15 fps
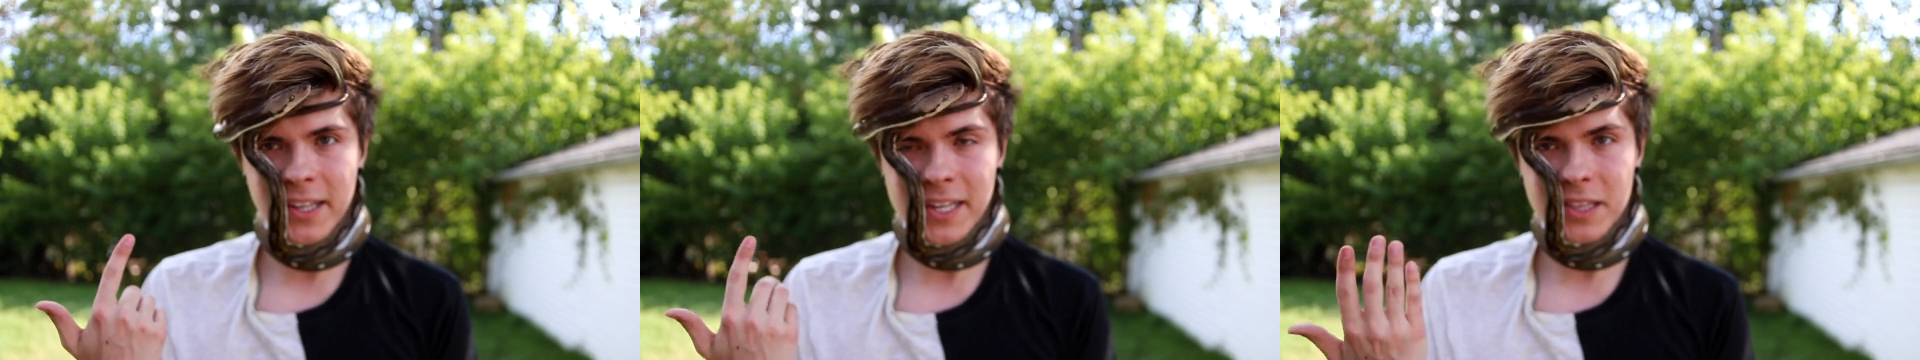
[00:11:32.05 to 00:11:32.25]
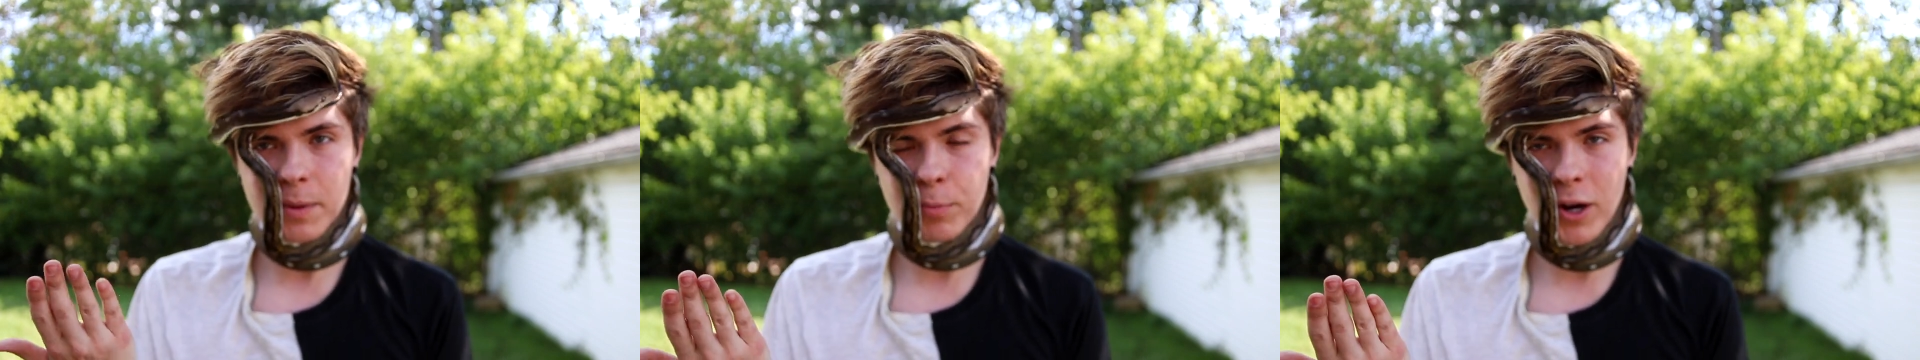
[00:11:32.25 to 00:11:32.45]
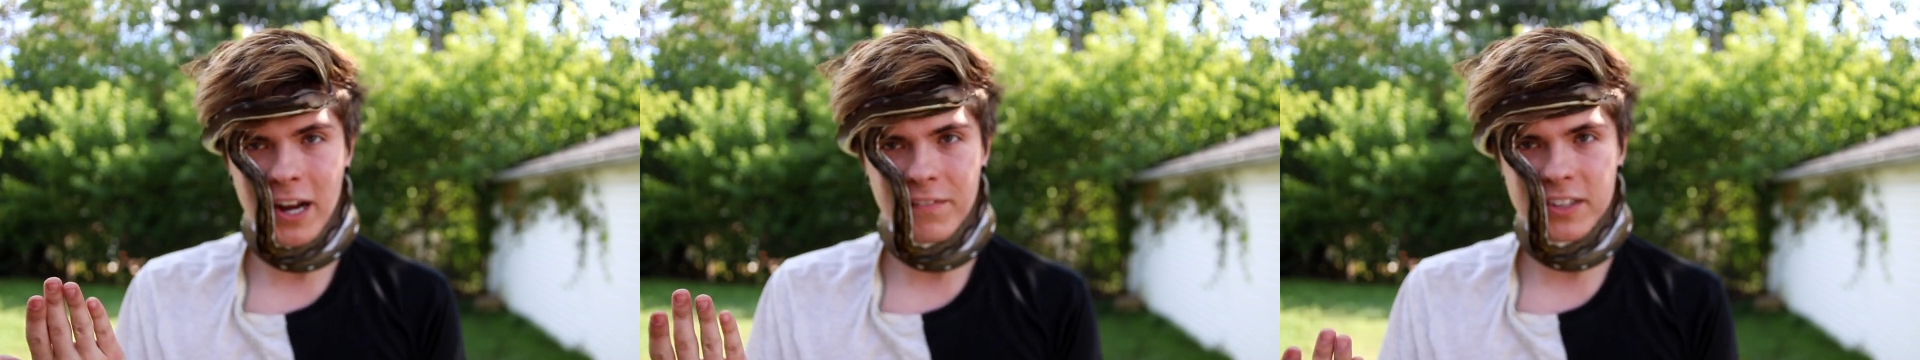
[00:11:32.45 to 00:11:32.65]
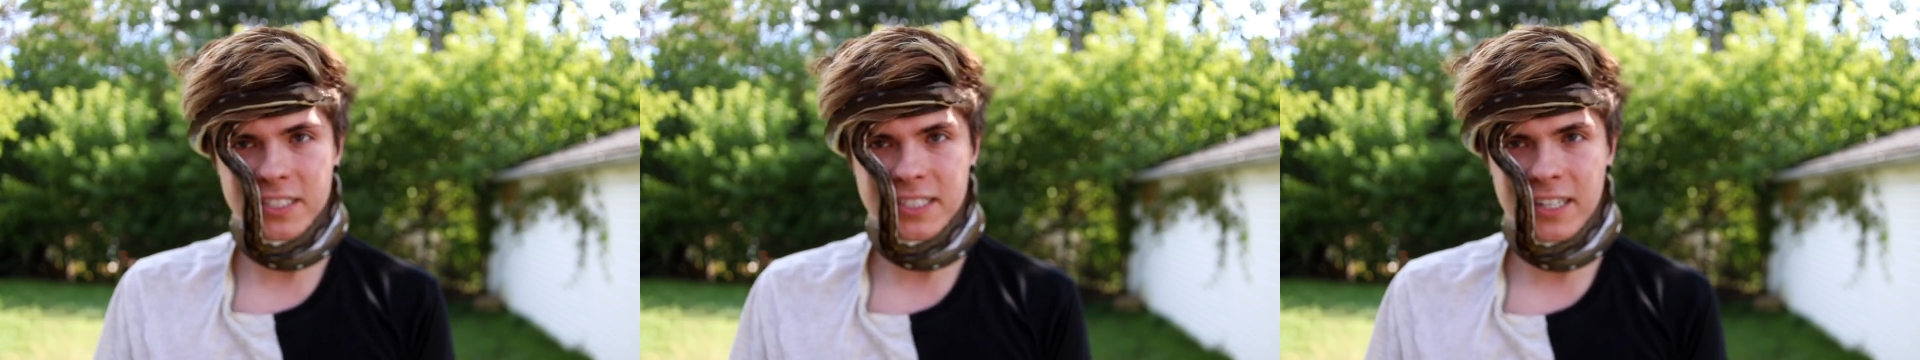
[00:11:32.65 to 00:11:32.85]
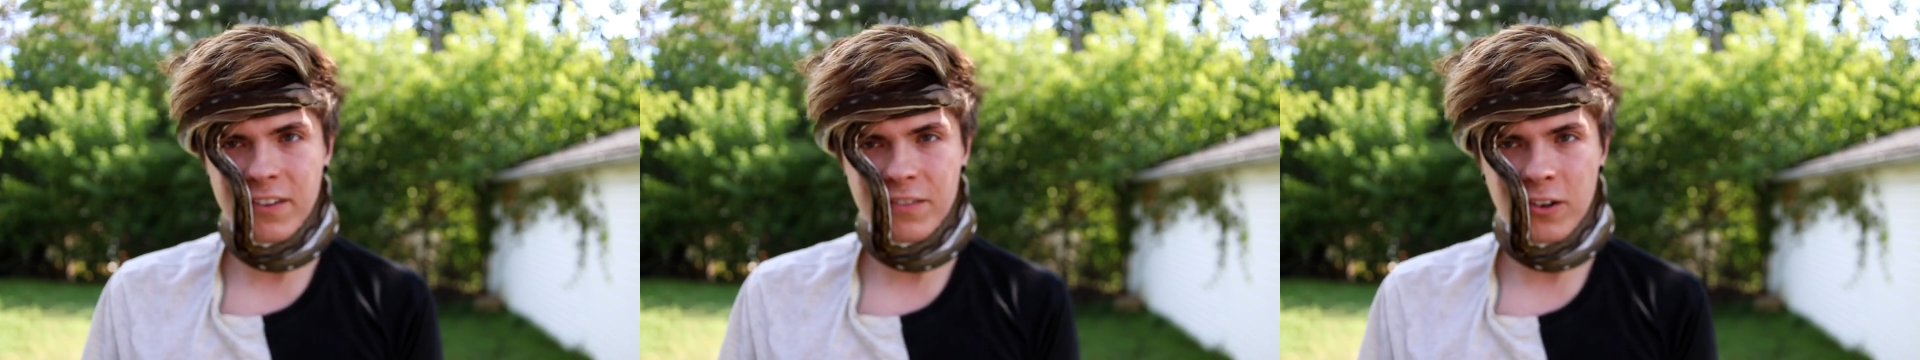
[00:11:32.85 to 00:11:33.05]
like the
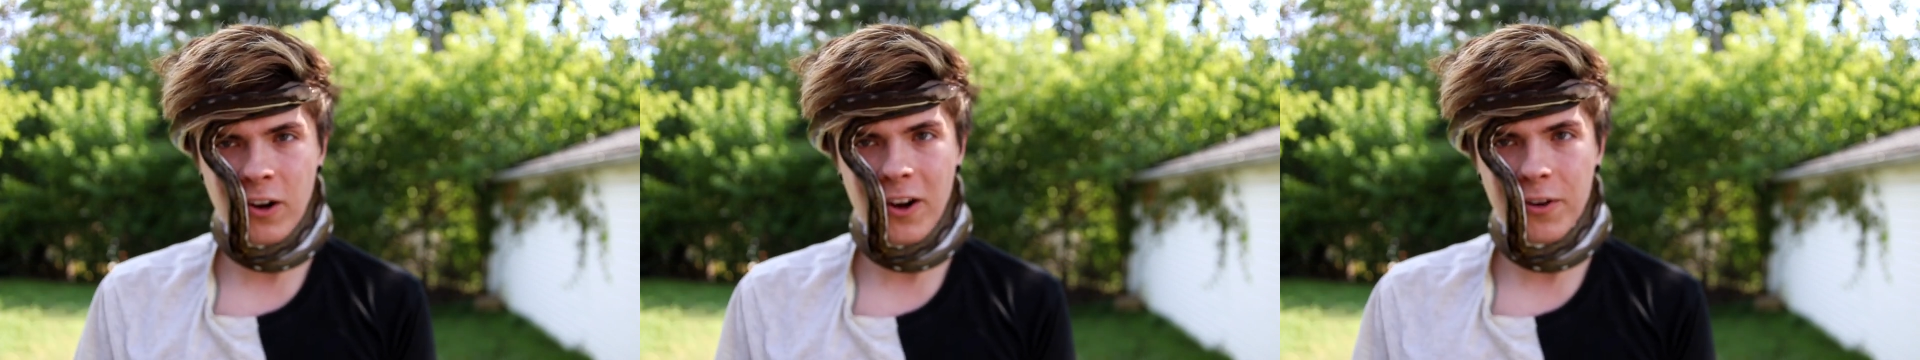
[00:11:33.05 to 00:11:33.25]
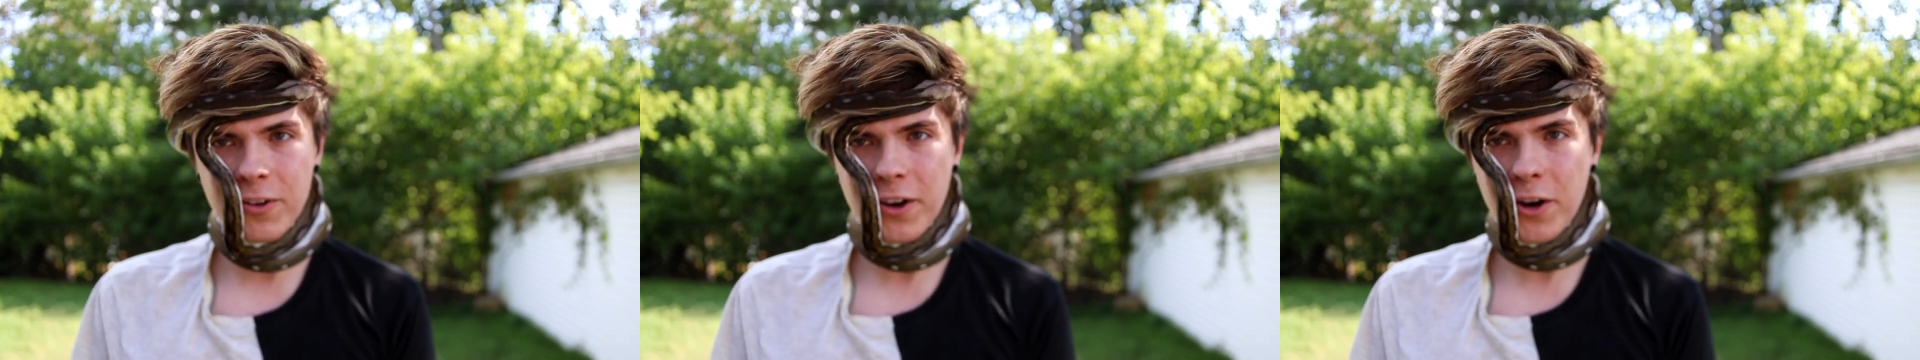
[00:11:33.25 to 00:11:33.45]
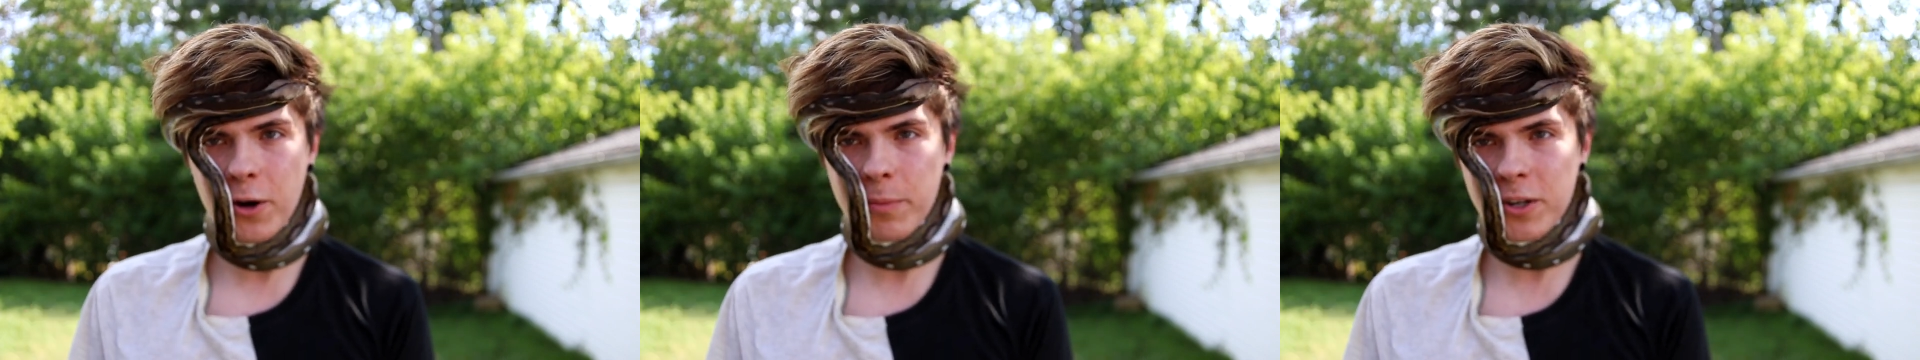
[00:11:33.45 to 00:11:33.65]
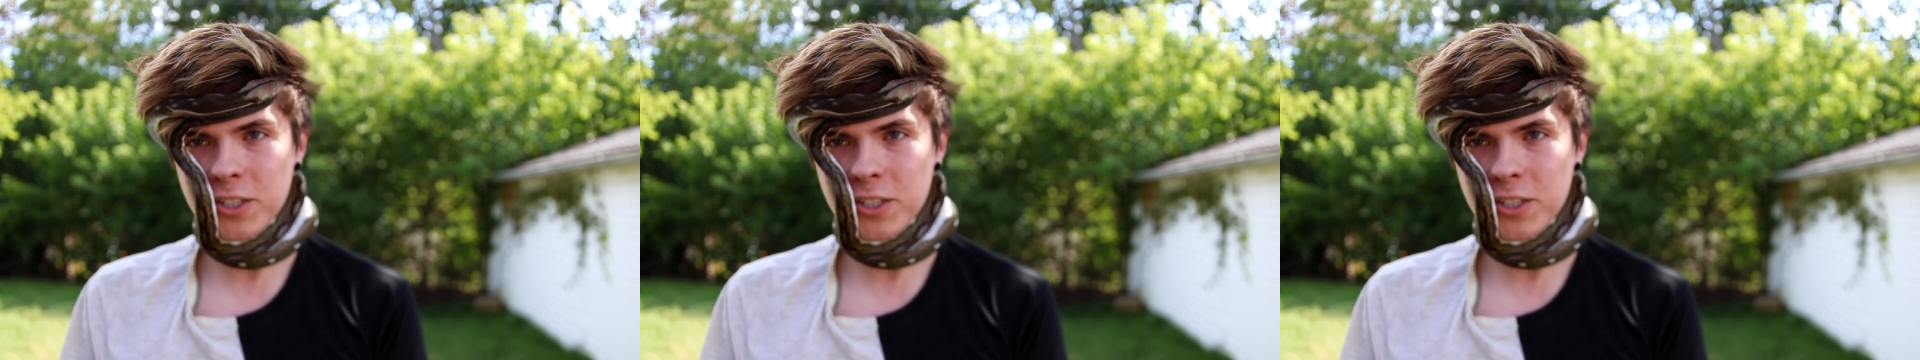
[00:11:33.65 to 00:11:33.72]
privacy of our own home.